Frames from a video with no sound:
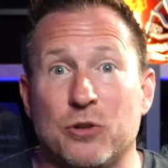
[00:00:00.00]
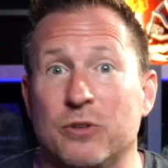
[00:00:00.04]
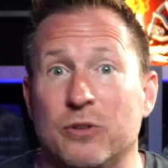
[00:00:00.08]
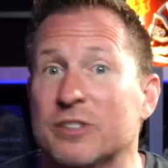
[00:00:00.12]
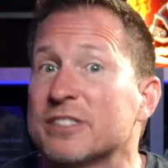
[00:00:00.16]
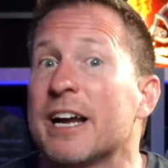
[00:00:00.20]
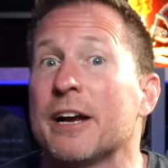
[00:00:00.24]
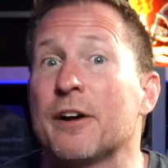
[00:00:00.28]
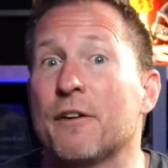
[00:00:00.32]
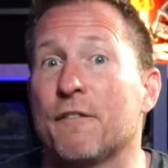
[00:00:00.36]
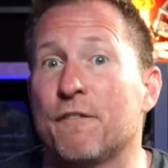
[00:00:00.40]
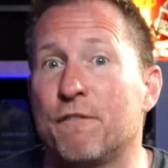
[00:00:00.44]
It's
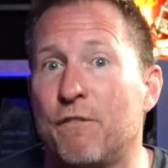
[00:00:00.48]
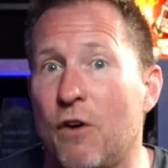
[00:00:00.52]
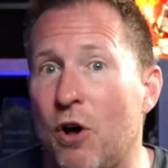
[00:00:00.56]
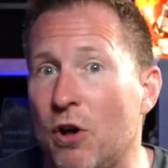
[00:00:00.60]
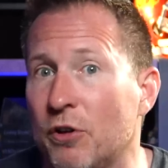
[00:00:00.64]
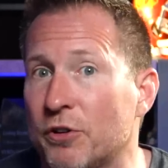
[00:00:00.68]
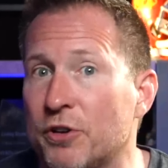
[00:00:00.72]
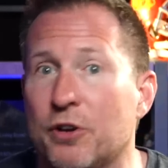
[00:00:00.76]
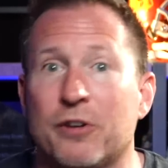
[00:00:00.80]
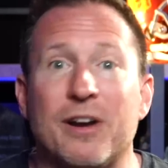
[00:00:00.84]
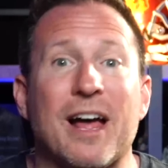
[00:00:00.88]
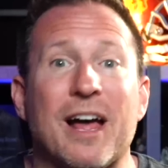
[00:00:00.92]
not your
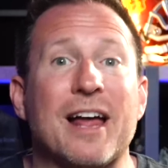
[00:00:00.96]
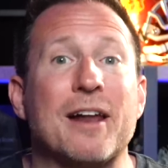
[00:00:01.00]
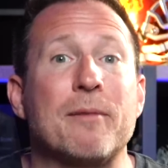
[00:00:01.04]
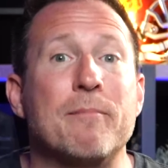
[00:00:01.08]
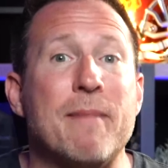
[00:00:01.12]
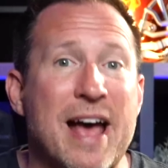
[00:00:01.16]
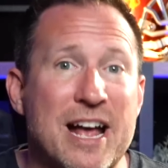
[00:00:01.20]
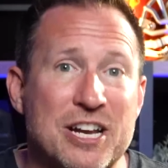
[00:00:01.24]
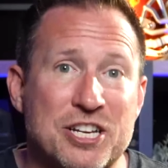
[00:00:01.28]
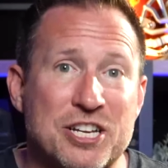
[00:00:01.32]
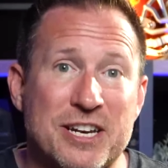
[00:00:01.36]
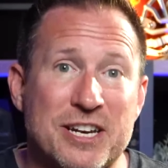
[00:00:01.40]
fault. You're not
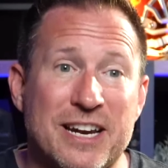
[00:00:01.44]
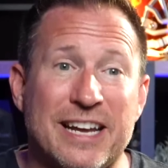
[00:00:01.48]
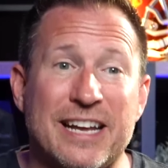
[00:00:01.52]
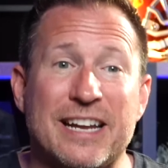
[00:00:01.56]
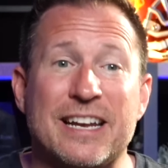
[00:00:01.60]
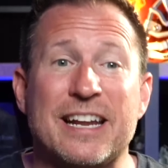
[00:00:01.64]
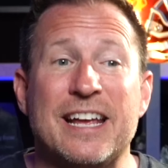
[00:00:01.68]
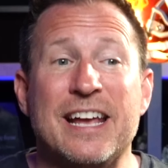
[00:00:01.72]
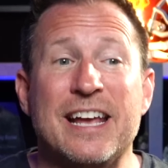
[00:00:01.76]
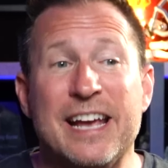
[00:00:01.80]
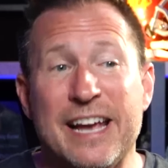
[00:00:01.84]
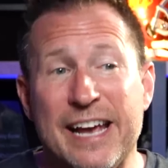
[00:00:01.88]
imagining
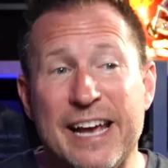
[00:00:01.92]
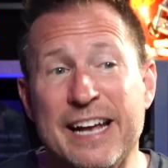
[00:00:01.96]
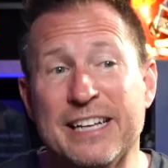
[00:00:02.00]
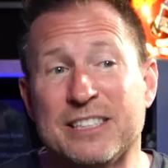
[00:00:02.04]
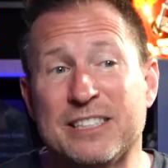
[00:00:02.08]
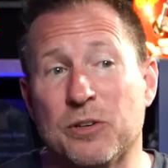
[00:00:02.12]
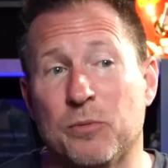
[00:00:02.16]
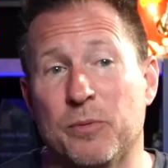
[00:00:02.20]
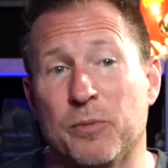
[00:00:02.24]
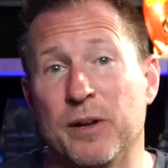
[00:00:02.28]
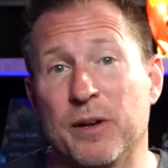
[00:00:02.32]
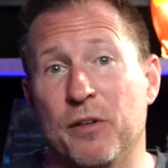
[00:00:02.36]
it. It's
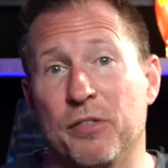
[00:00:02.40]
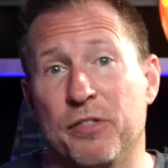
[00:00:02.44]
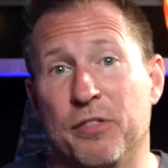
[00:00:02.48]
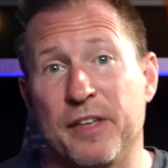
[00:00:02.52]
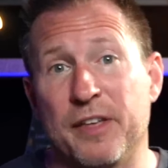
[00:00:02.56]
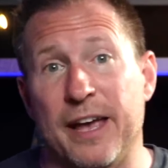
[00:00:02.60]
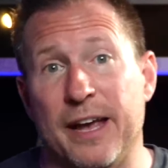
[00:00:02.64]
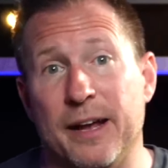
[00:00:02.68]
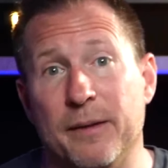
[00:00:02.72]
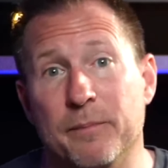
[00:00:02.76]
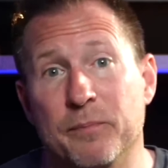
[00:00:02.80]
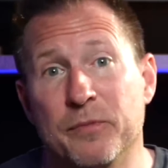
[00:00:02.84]
a real thing.